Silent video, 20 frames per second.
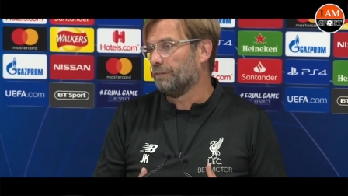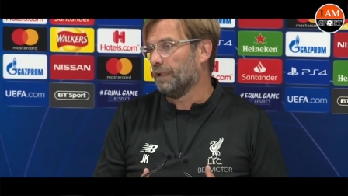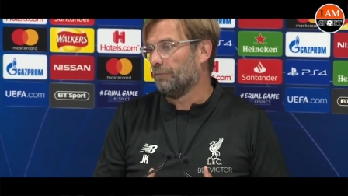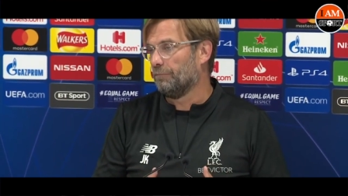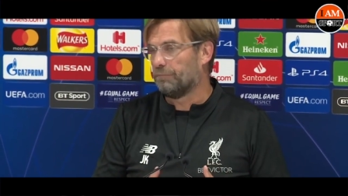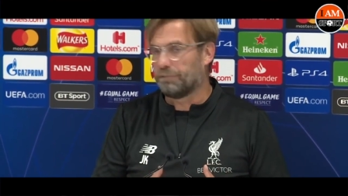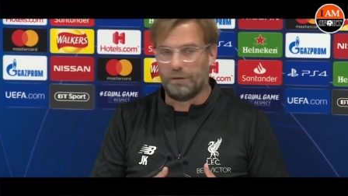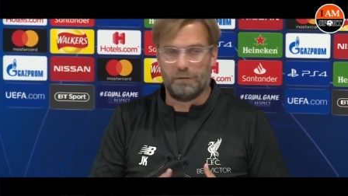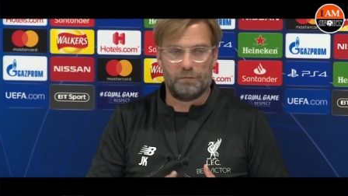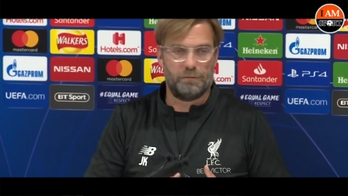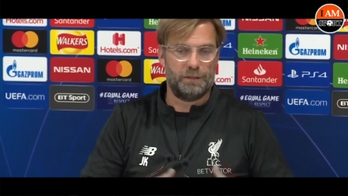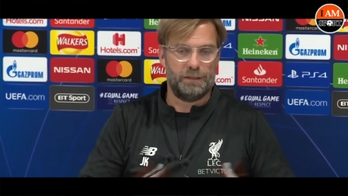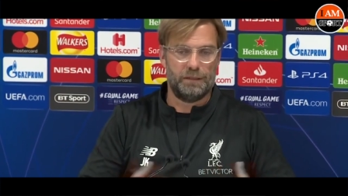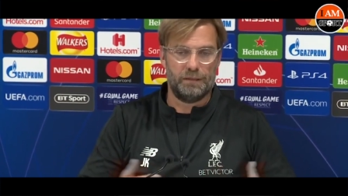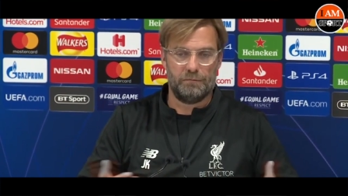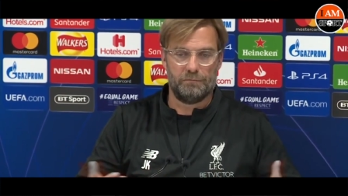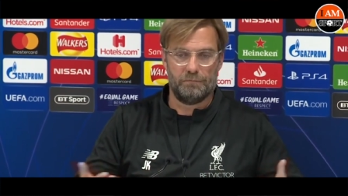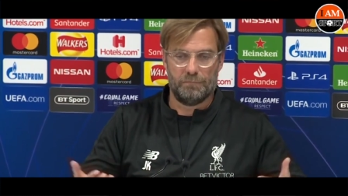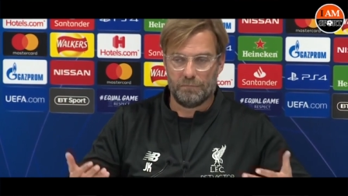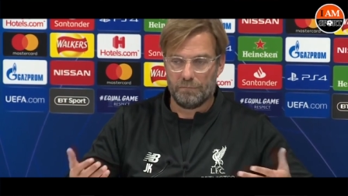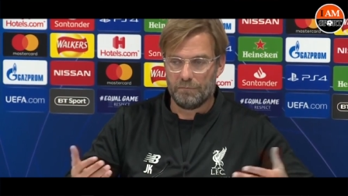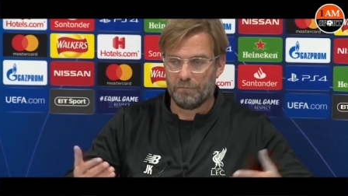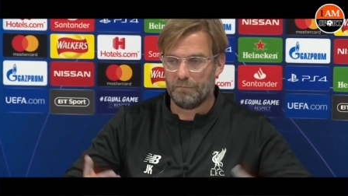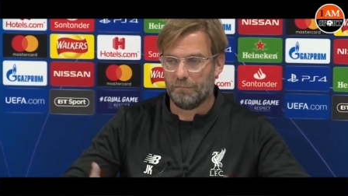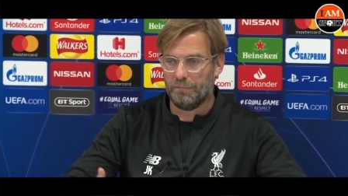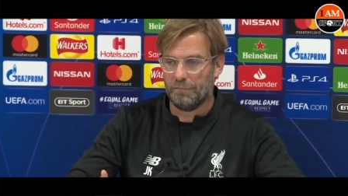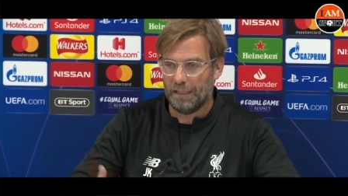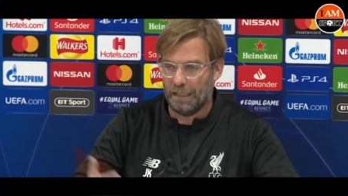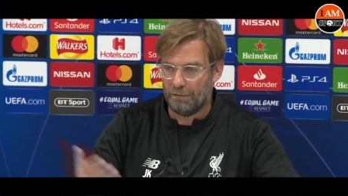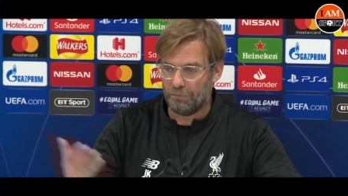Uh, probably
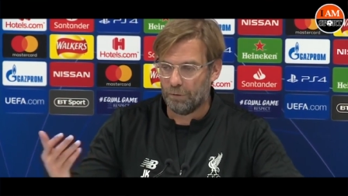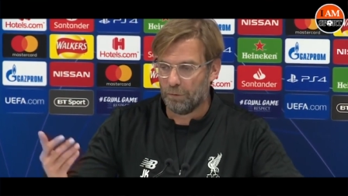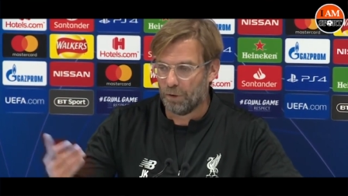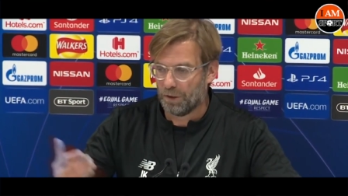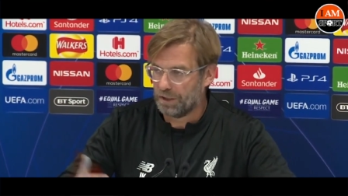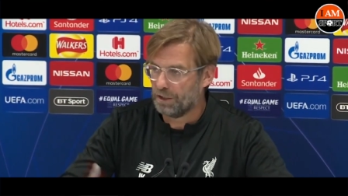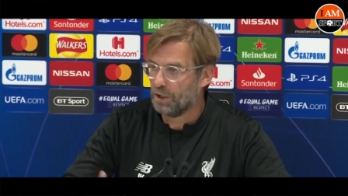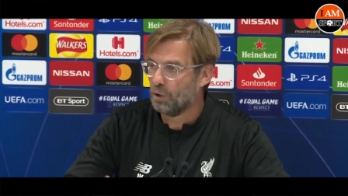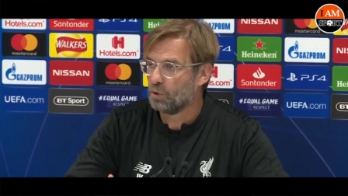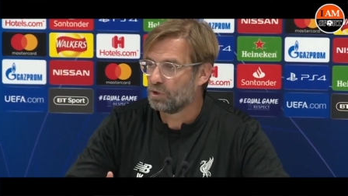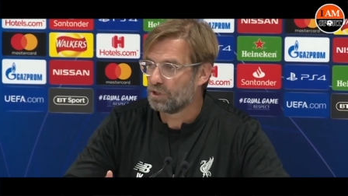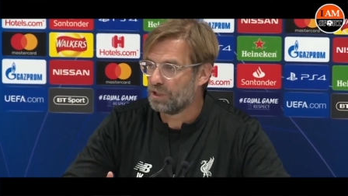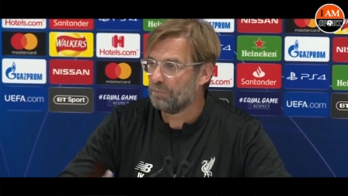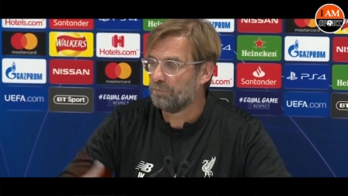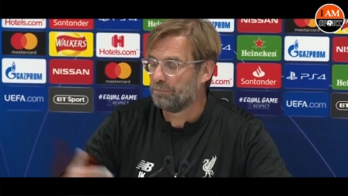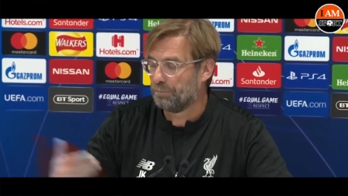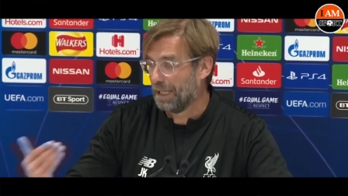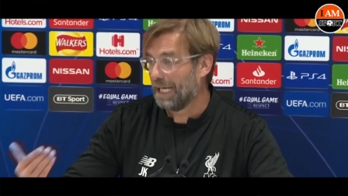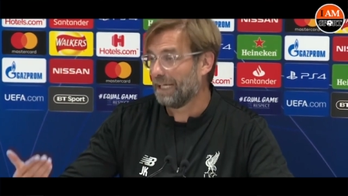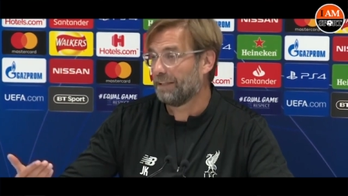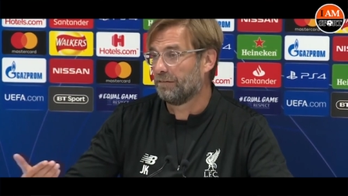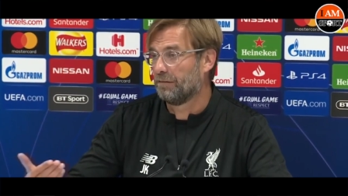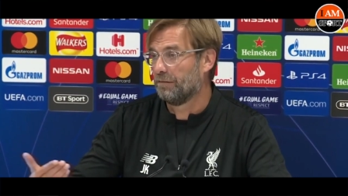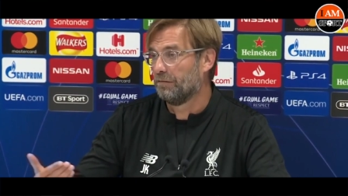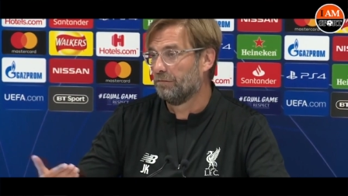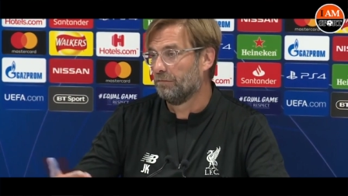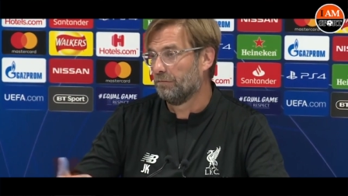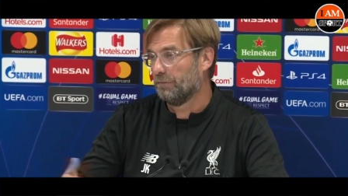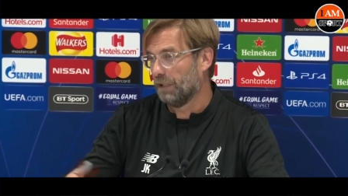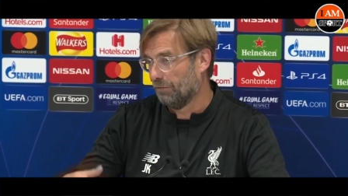everybody knows it, but
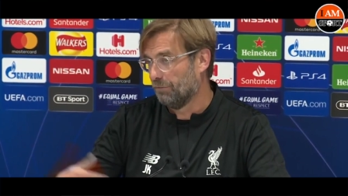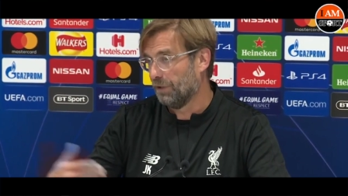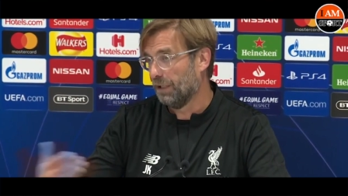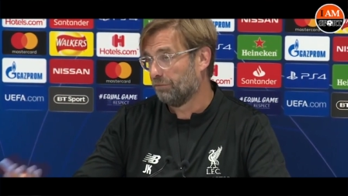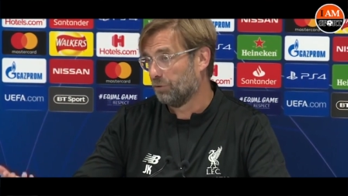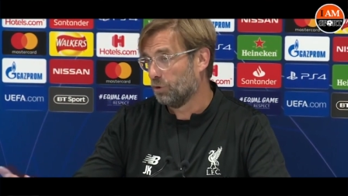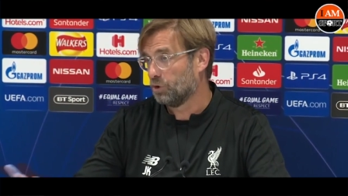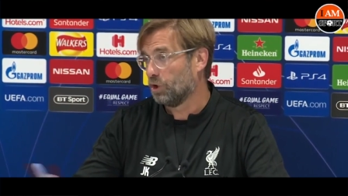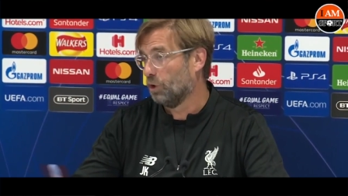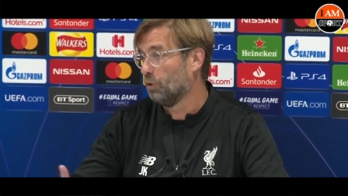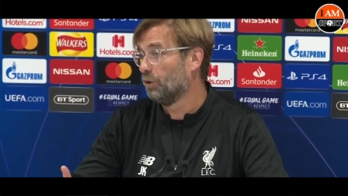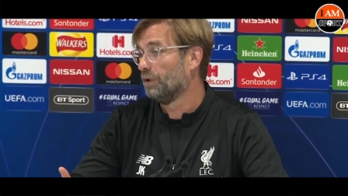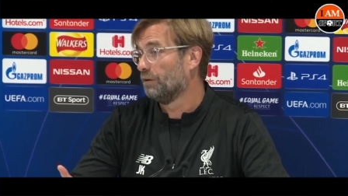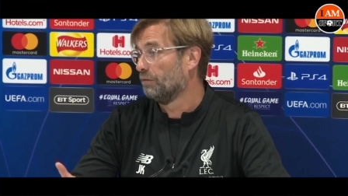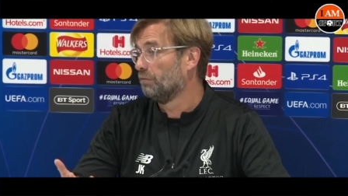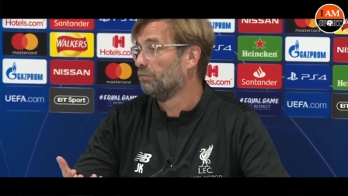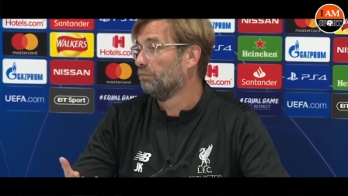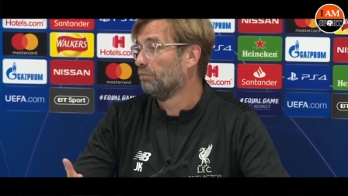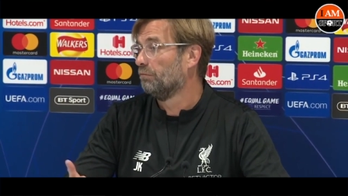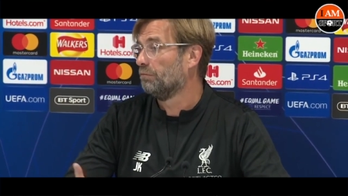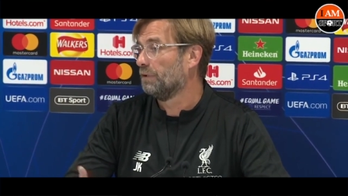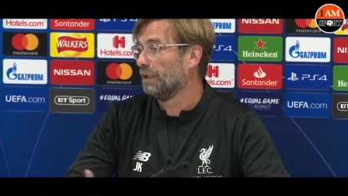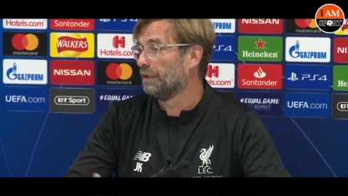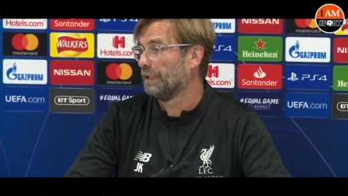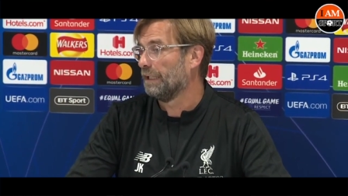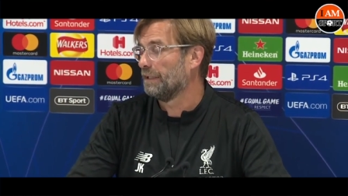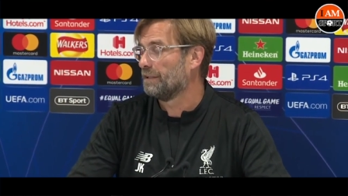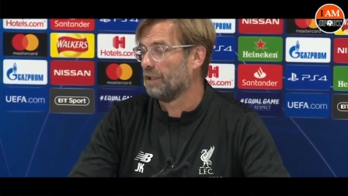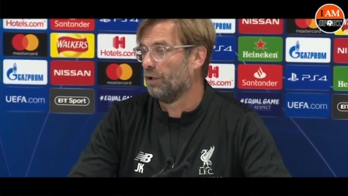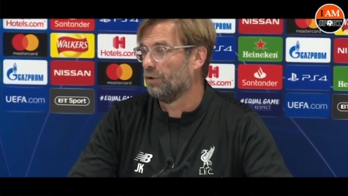then we have to show it that
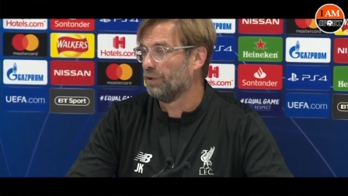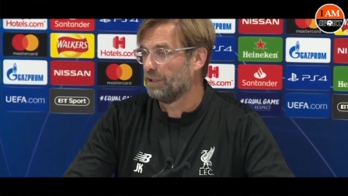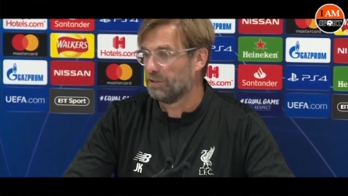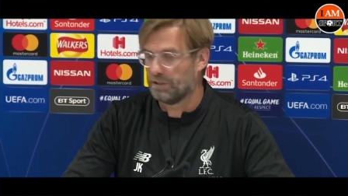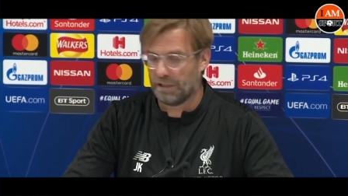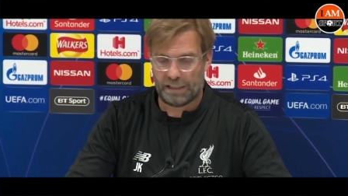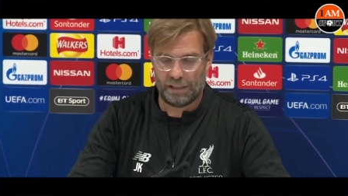that's how it is.